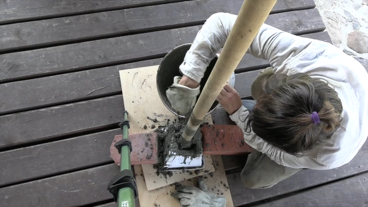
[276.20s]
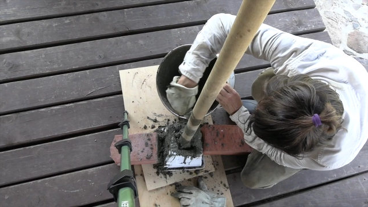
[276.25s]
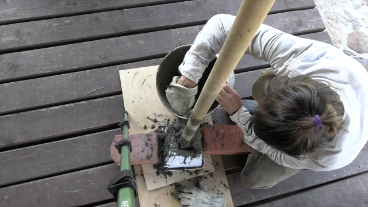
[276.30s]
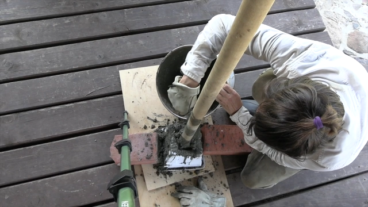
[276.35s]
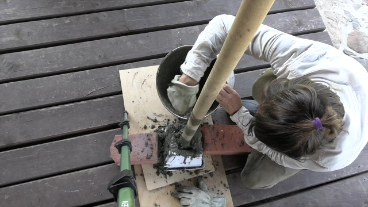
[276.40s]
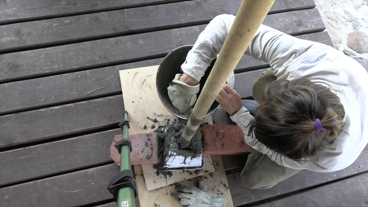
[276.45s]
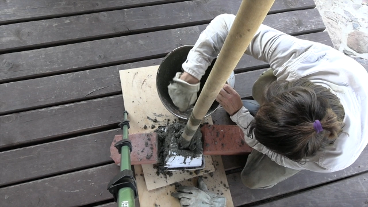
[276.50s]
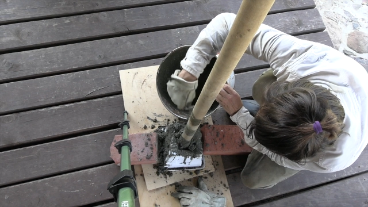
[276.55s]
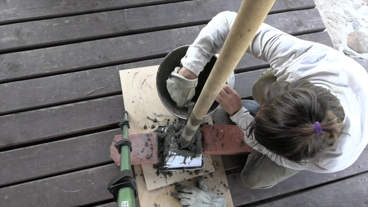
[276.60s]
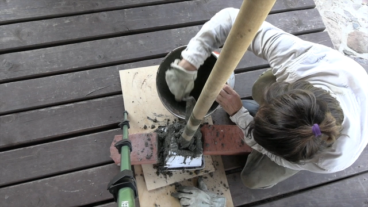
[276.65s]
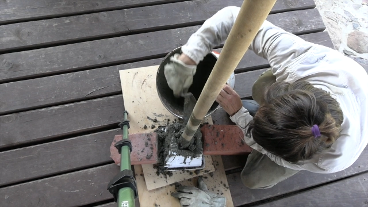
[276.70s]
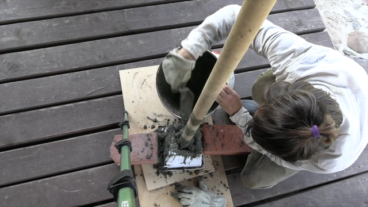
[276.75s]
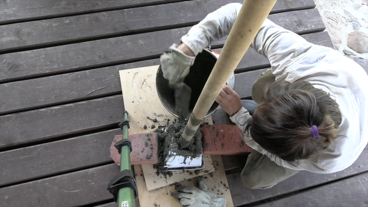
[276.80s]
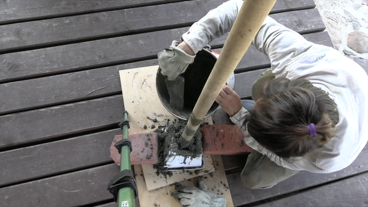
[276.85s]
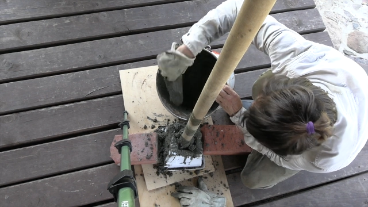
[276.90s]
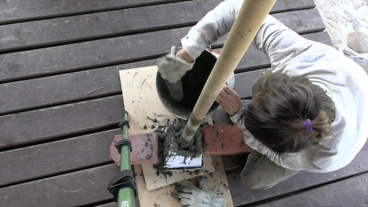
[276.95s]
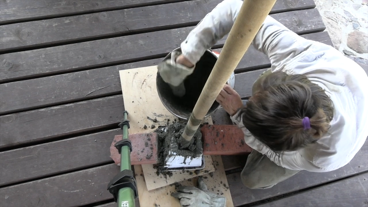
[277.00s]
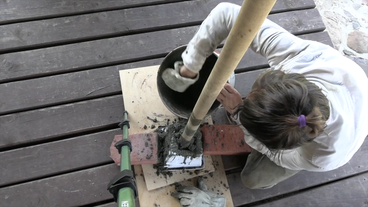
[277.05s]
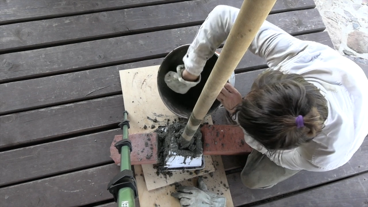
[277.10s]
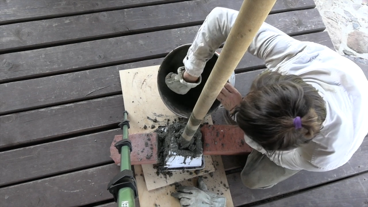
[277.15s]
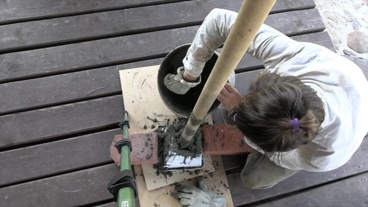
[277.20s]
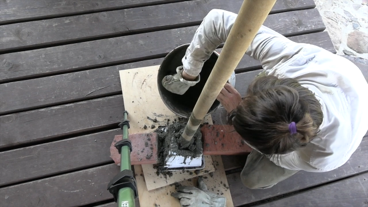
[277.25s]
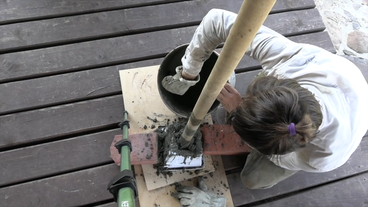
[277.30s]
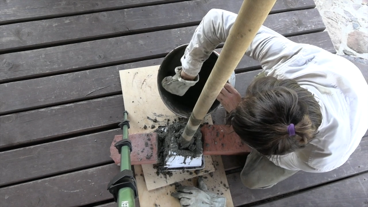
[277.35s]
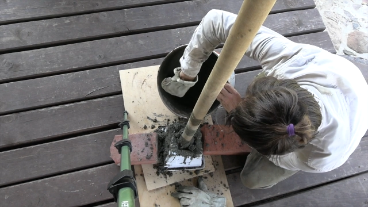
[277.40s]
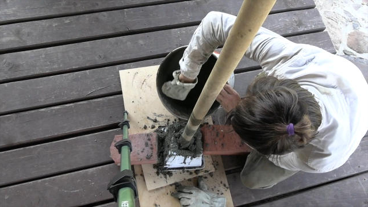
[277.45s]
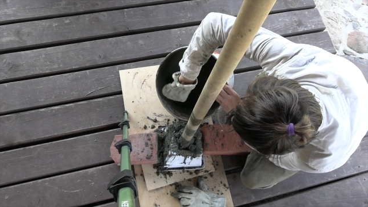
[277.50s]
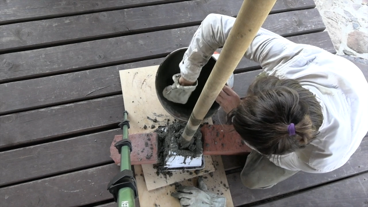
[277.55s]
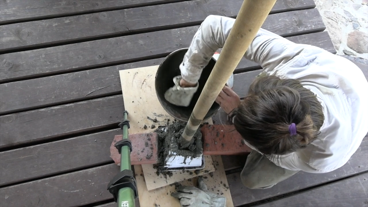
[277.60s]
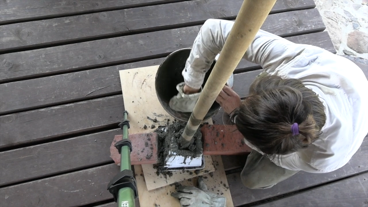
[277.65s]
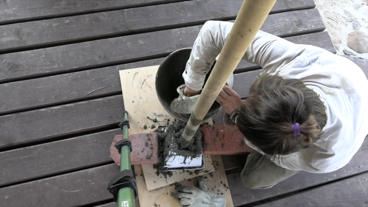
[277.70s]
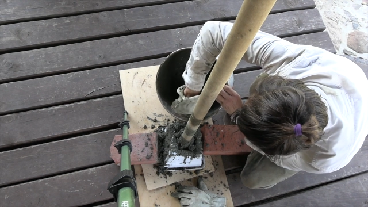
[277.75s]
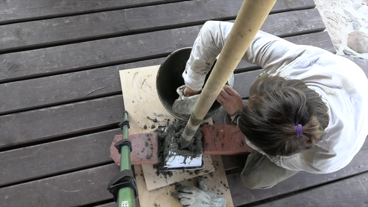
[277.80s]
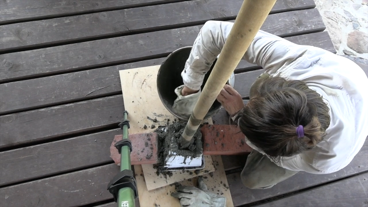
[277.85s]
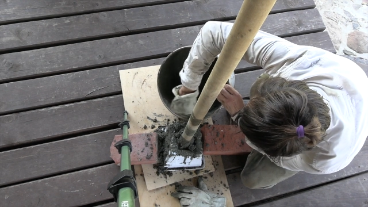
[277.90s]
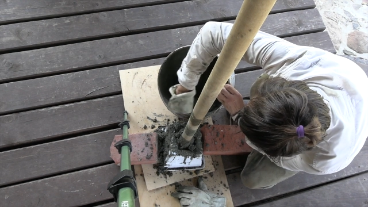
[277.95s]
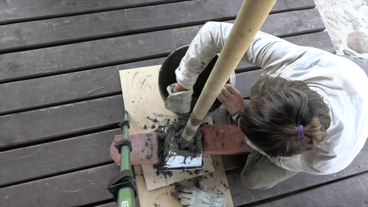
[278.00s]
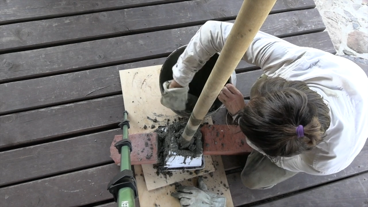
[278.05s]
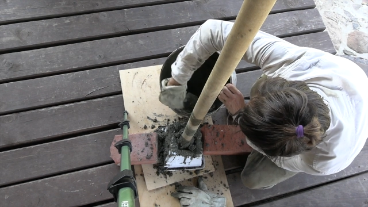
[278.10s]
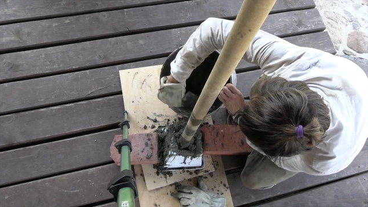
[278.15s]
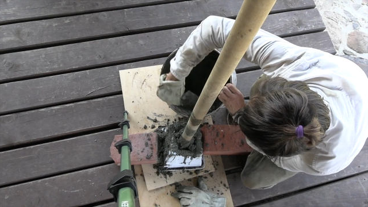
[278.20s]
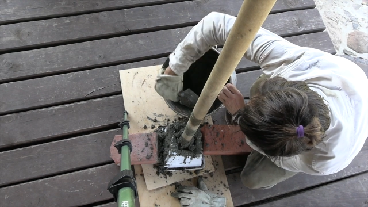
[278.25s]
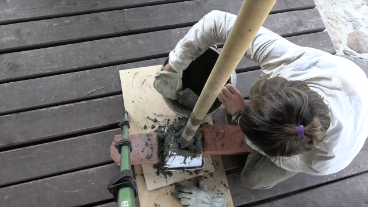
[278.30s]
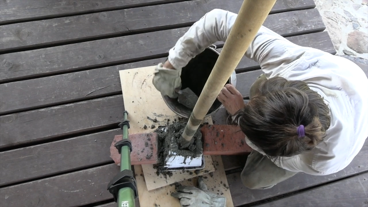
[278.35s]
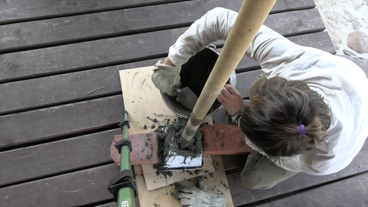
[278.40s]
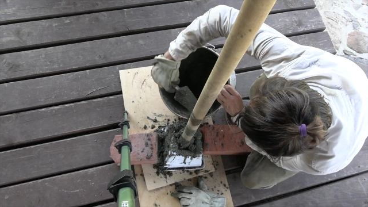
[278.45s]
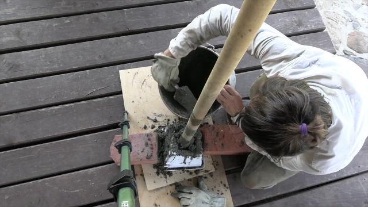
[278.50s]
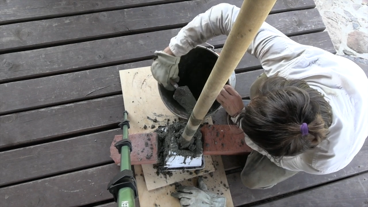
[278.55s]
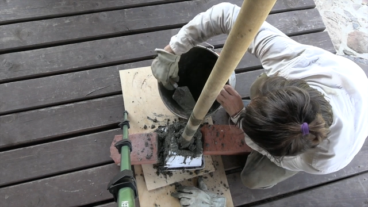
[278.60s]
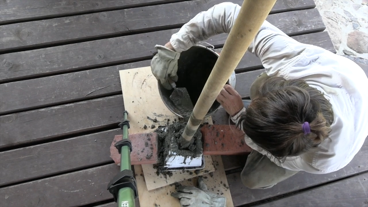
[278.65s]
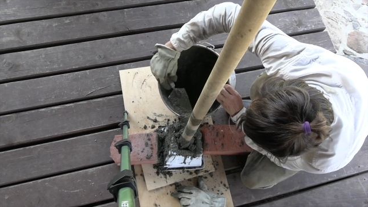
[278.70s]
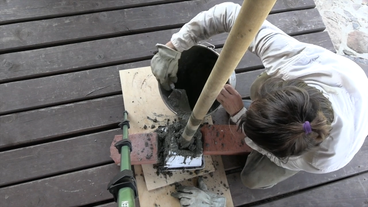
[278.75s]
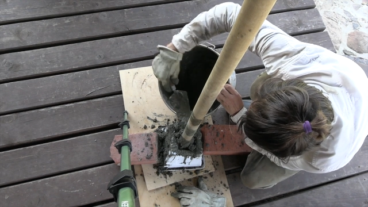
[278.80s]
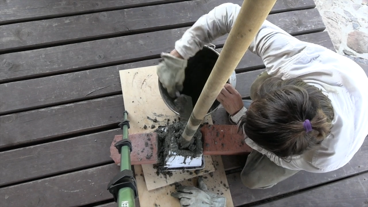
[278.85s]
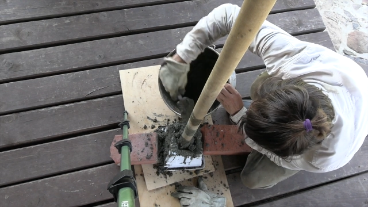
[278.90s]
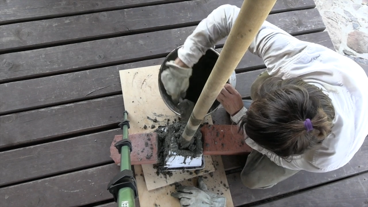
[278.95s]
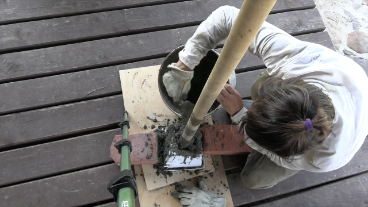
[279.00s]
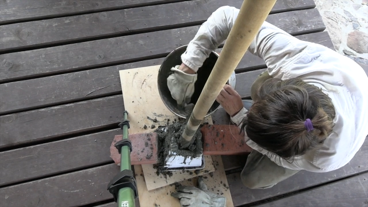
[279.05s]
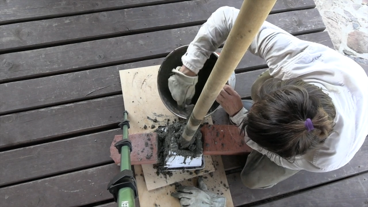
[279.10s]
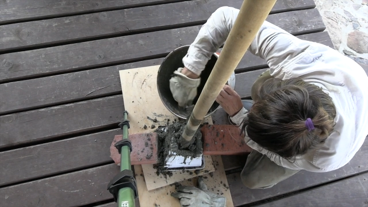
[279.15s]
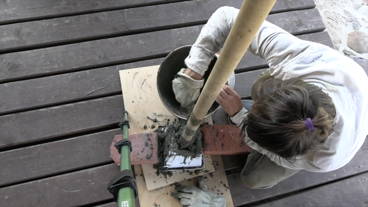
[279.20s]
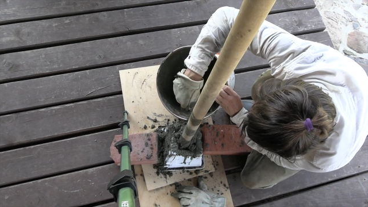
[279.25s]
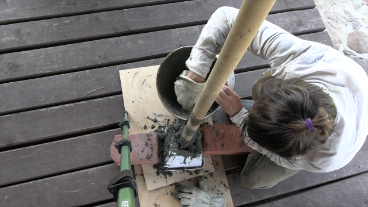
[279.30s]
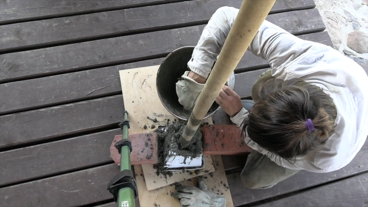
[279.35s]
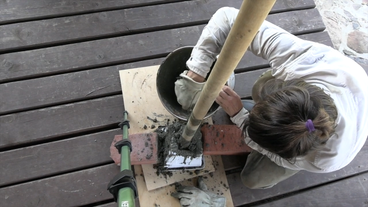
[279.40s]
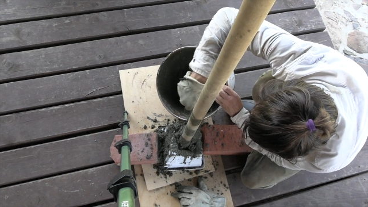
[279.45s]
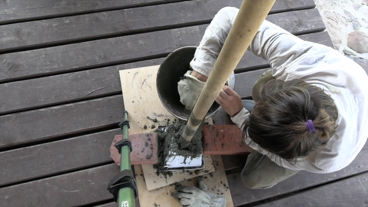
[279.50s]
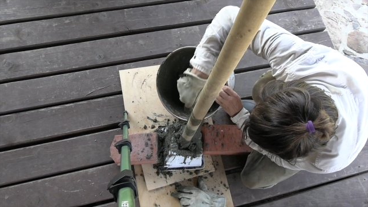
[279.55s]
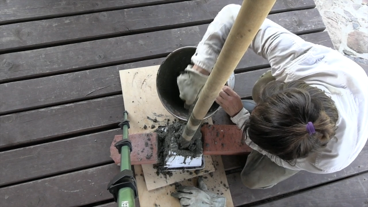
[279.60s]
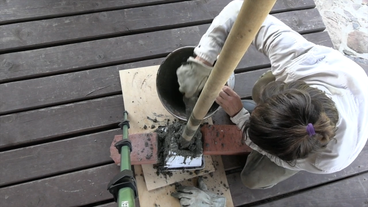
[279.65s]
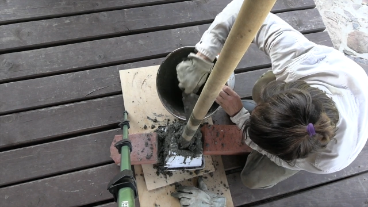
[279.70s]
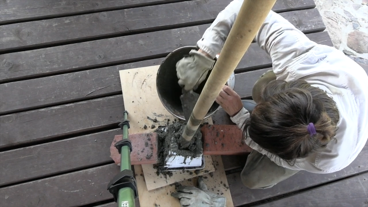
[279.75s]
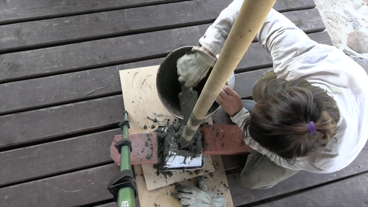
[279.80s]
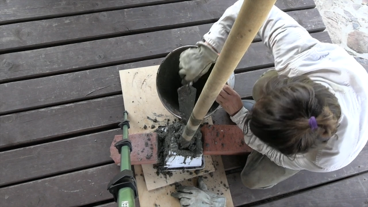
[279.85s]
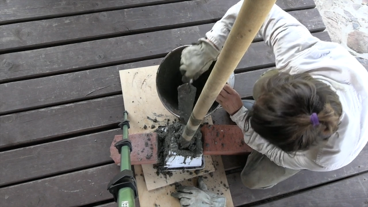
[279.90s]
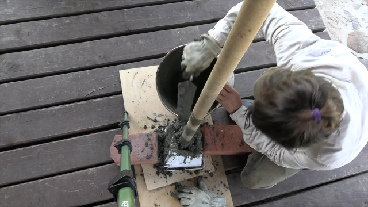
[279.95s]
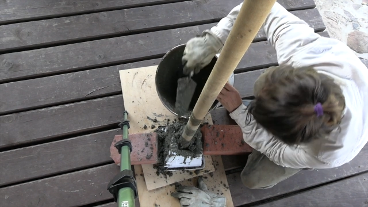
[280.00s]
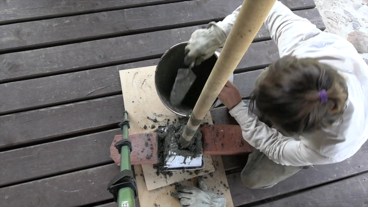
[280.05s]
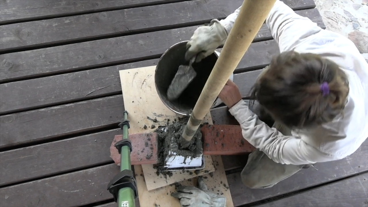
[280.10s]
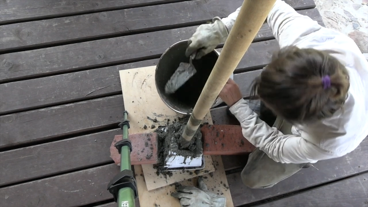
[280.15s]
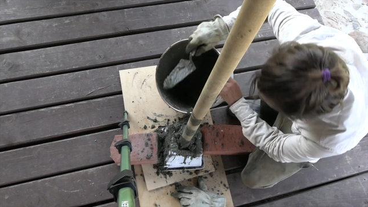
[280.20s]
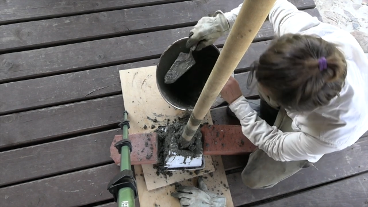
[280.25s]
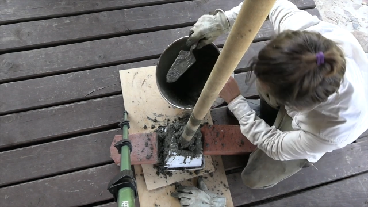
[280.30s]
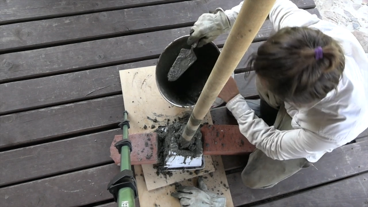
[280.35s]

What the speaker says: [unreadable: no face in view]